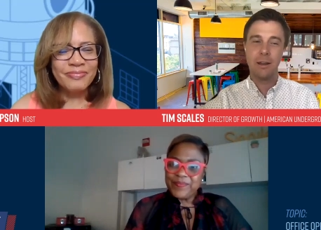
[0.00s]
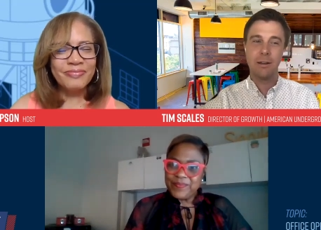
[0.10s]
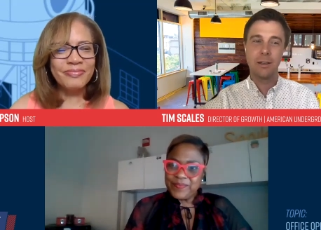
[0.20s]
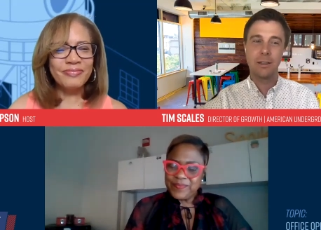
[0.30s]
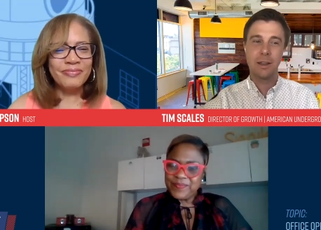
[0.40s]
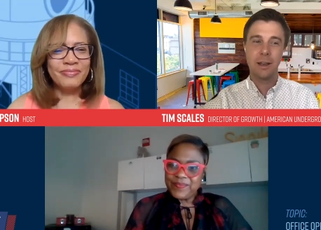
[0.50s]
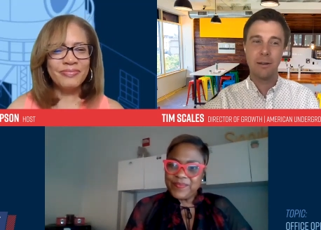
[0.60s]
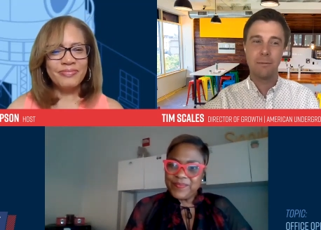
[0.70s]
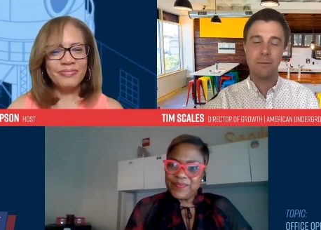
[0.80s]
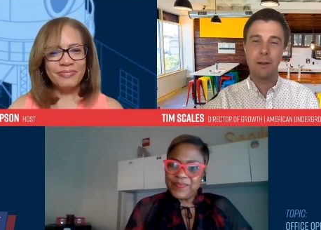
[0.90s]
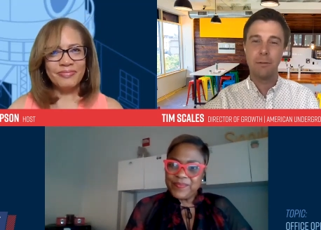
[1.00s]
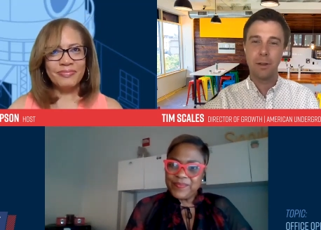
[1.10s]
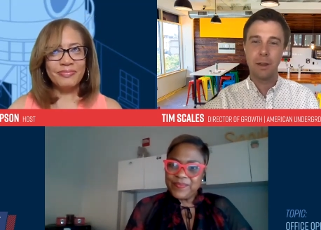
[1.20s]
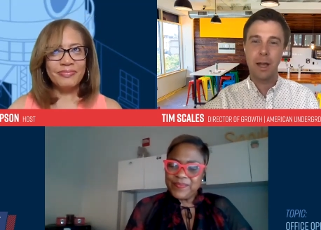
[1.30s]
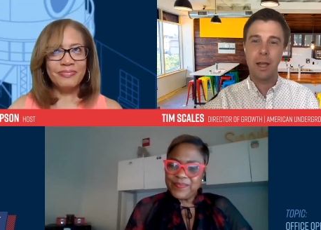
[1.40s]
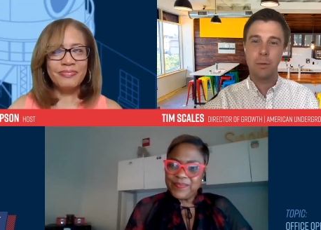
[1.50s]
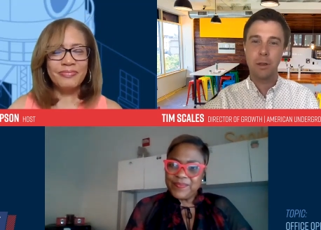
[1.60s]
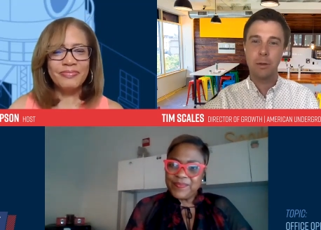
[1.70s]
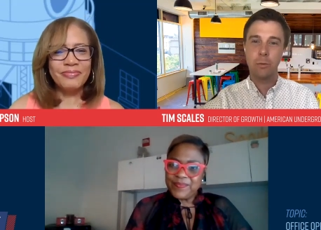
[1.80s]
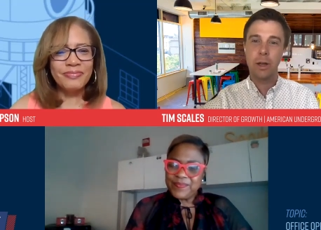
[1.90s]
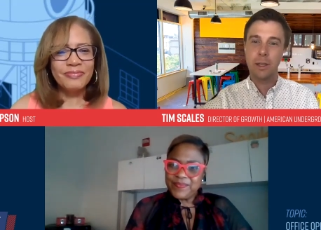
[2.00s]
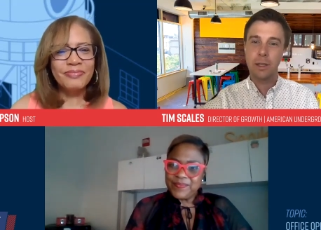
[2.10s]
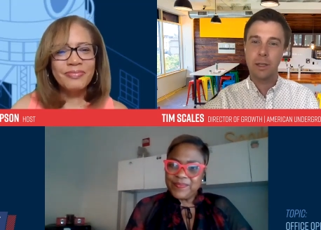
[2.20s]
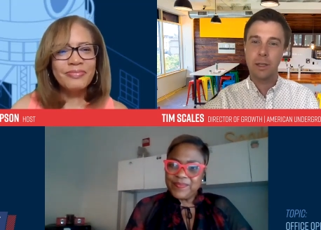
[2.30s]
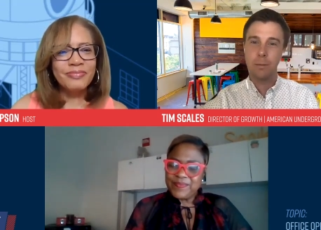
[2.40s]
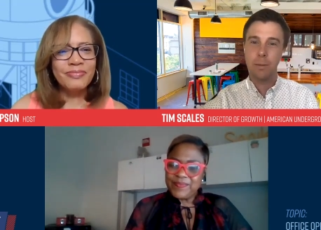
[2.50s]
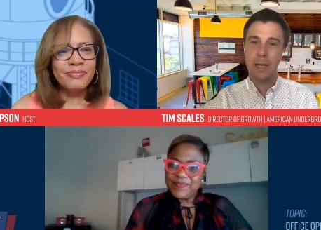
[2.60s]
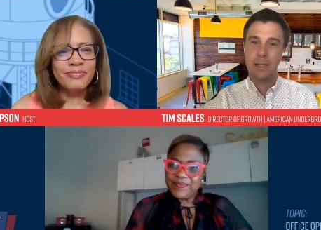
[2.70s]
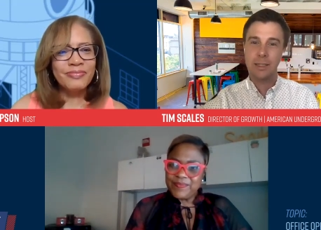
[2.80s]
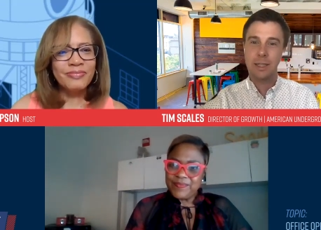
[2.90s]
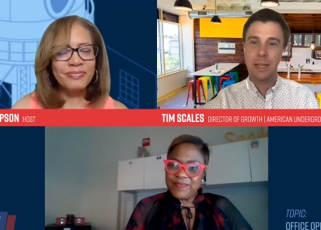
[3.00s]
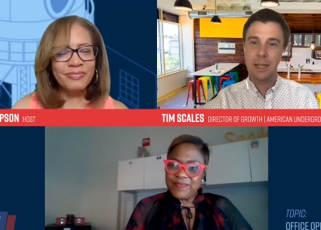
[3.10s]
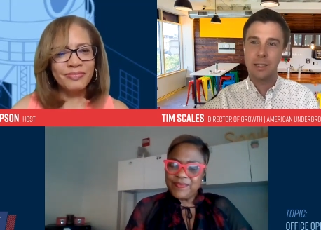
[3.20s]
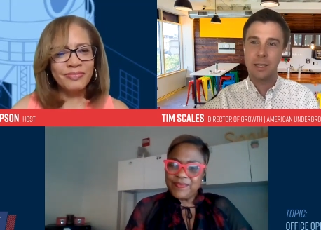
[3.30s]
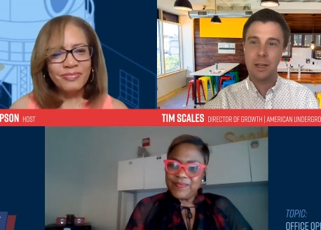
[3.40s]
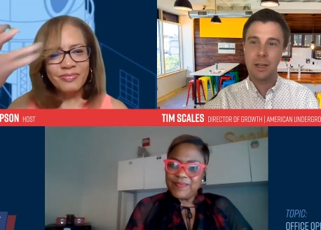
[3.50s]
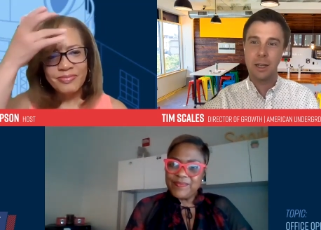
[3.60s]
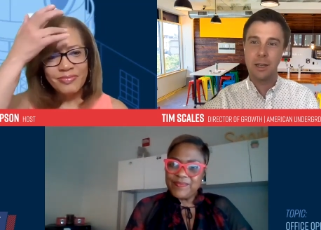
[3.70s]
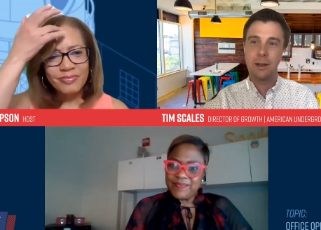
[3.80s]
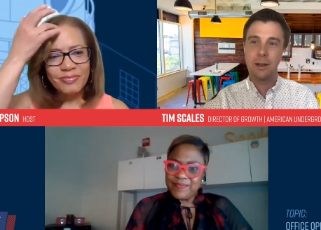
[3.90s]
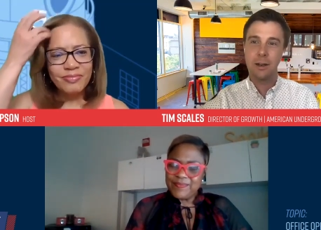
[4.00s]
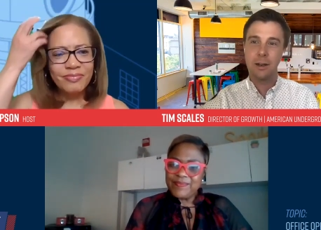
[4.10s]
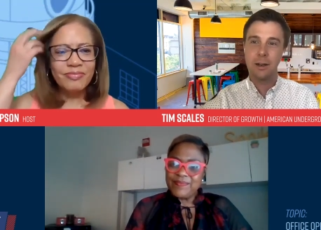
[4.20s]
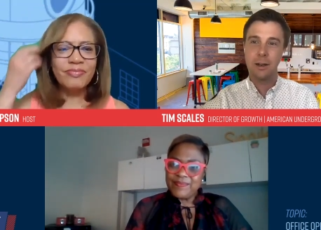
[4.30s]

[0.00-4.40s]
Speaker 1: and uh, found really valuable the work that Durham as a city has done here.